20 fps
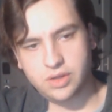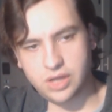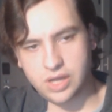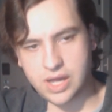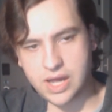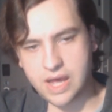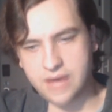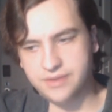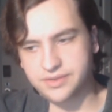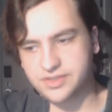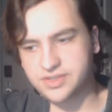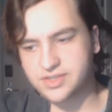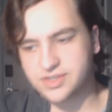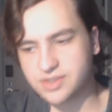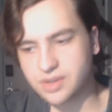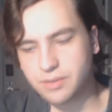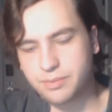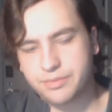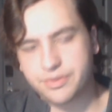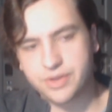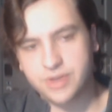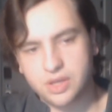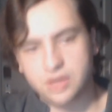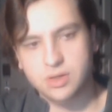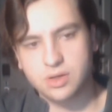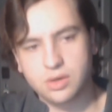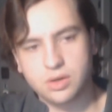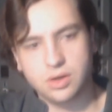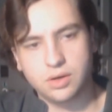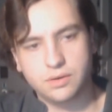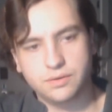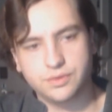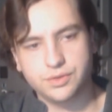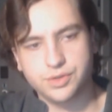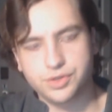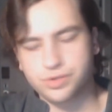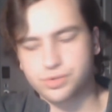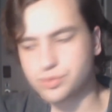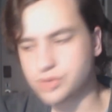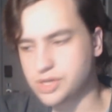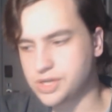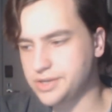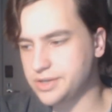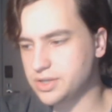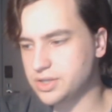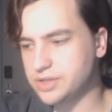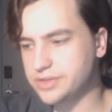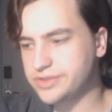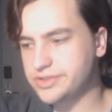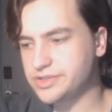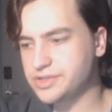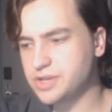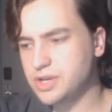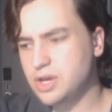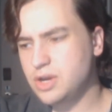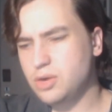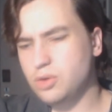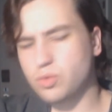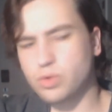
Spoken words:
It has something of a uniqueness,